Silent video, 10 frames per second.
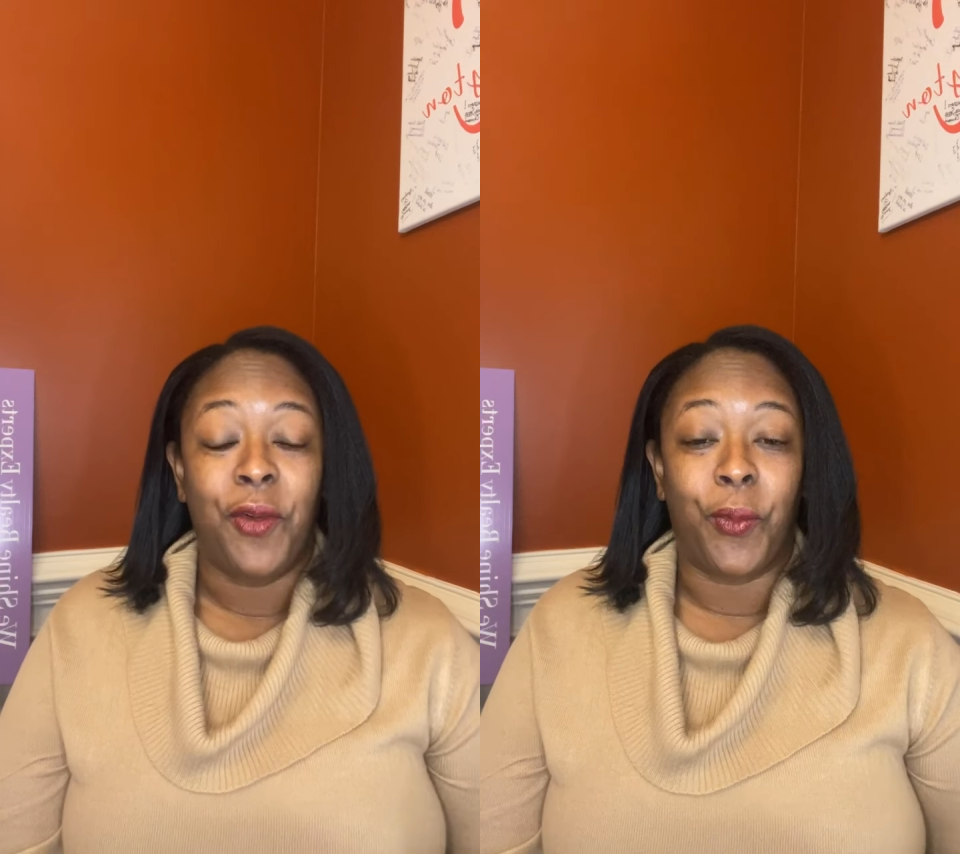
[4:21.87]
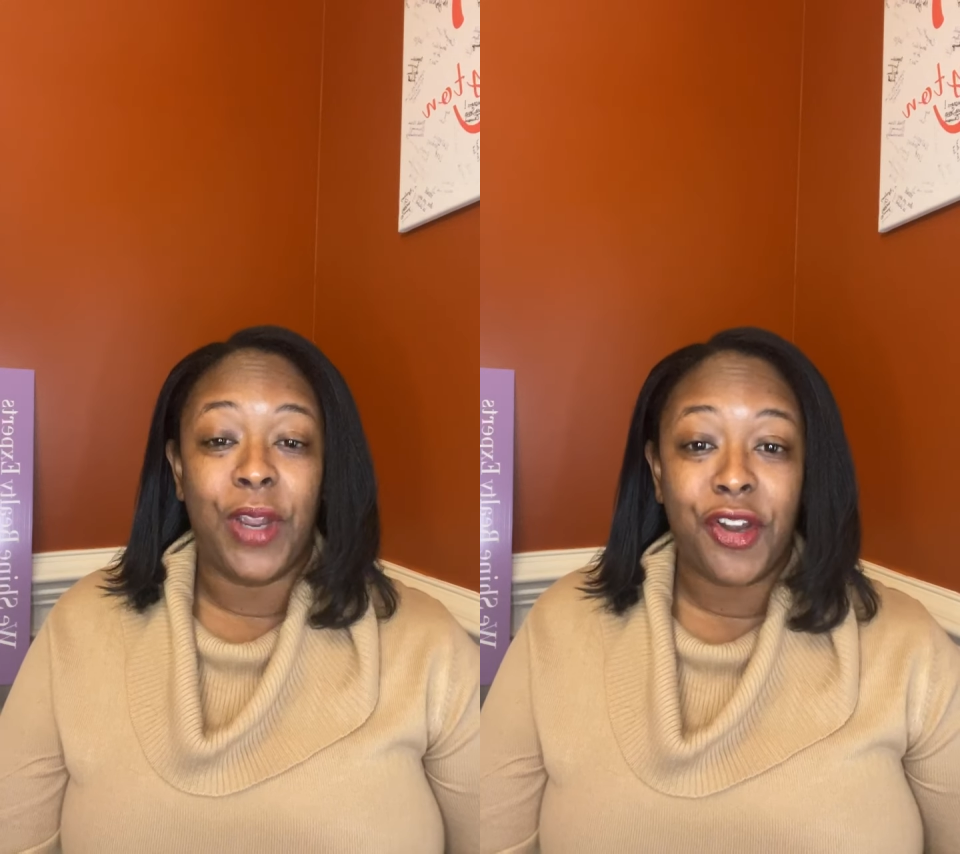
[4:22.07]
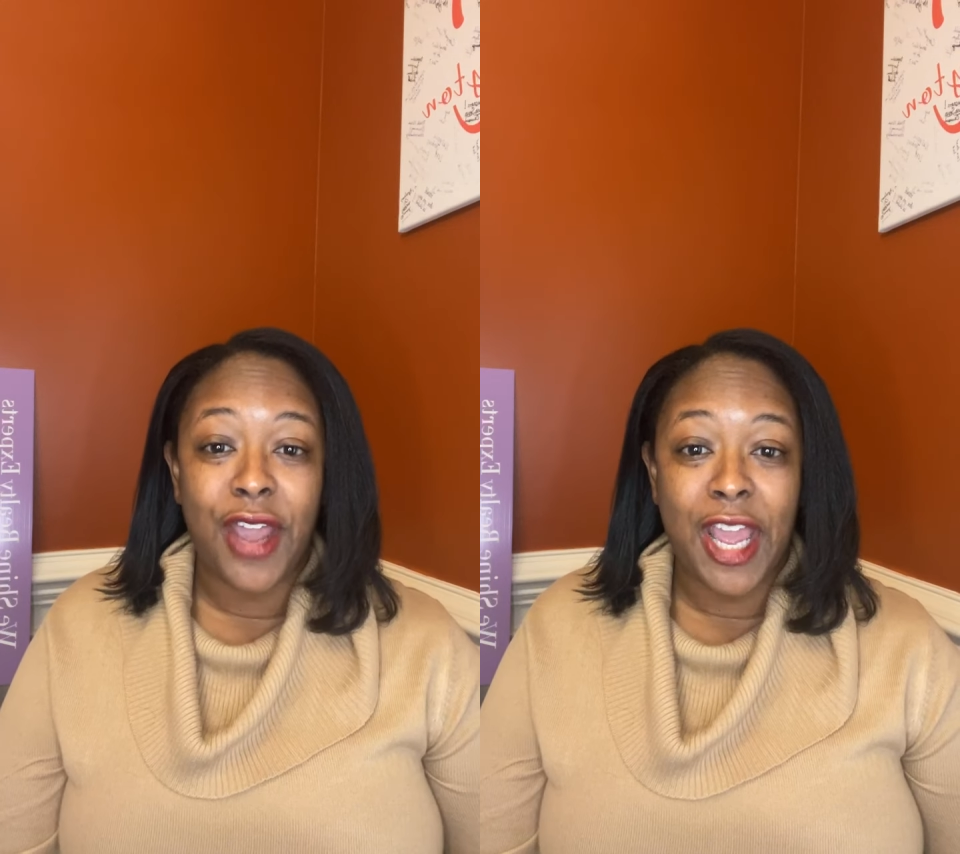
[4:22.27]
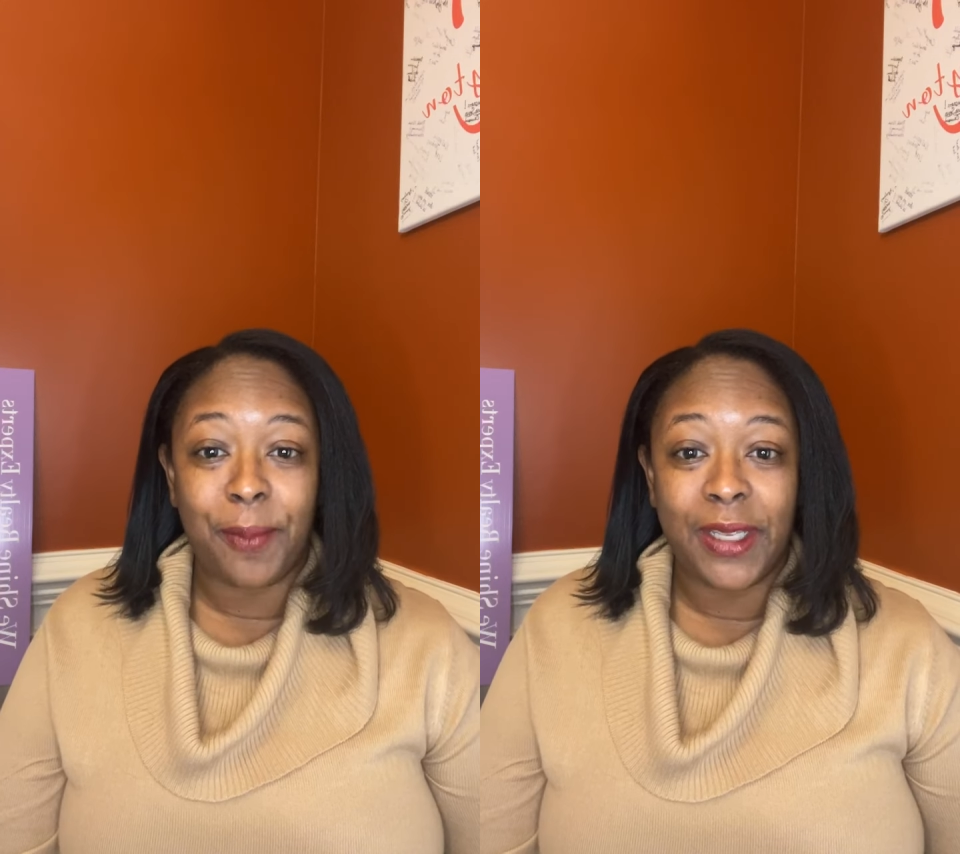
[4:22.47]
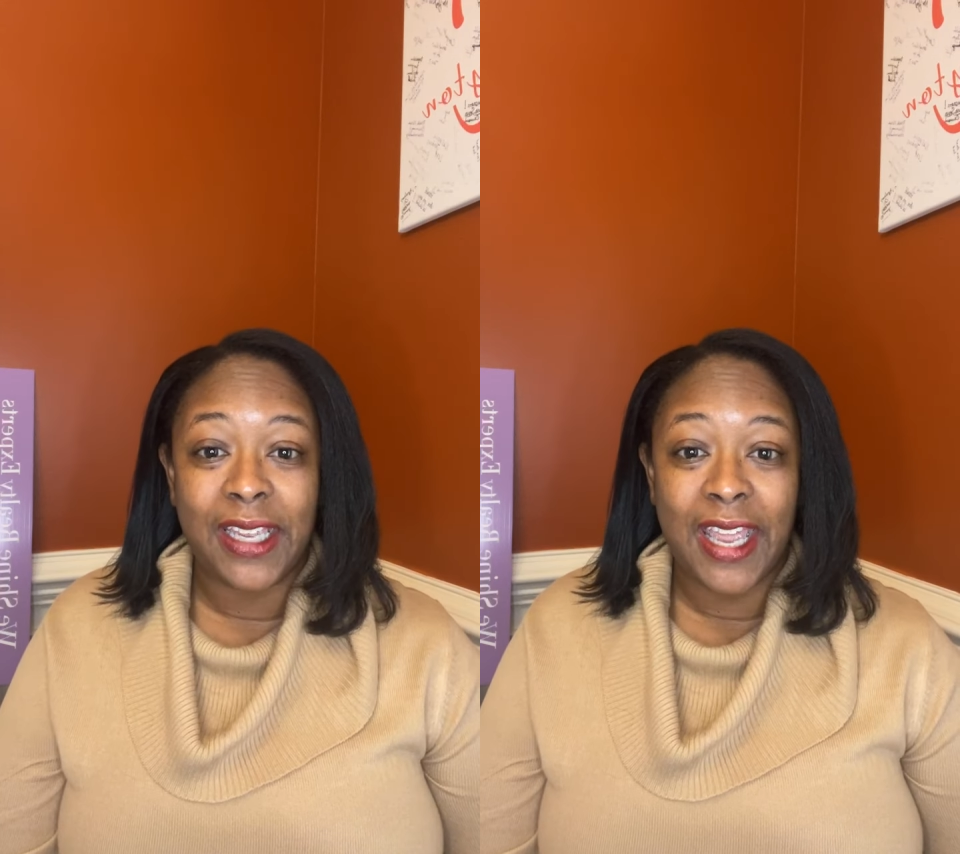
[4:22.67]
rental
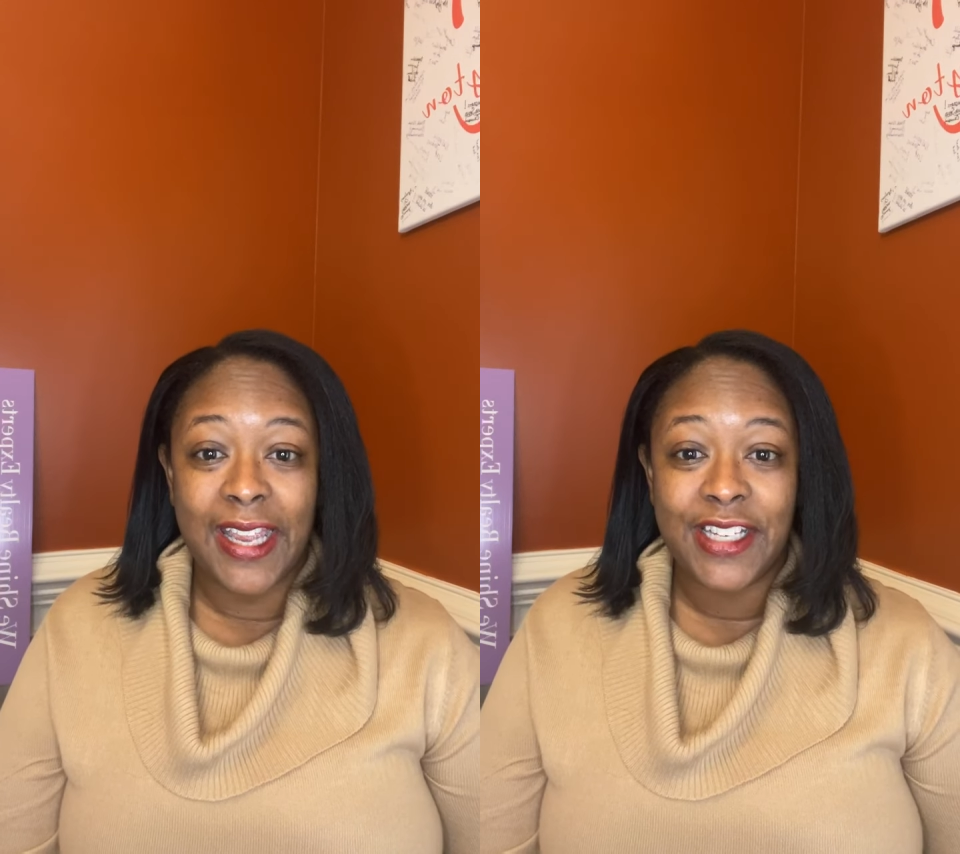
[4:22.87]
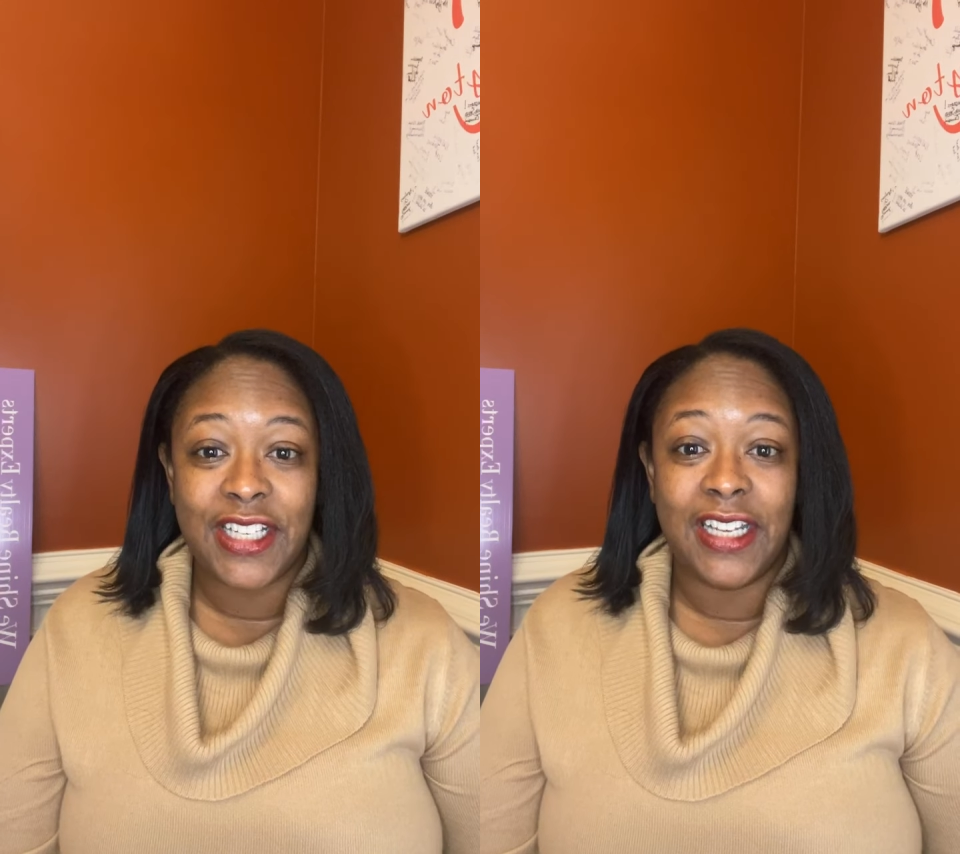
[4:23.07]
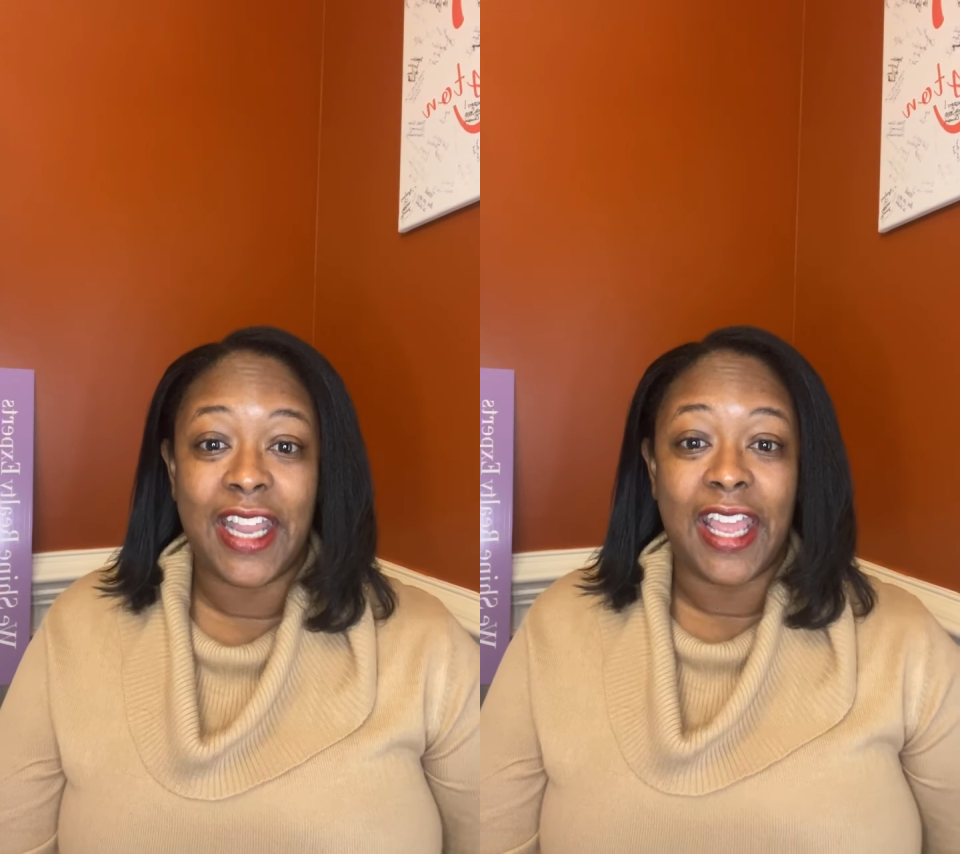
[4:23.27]
application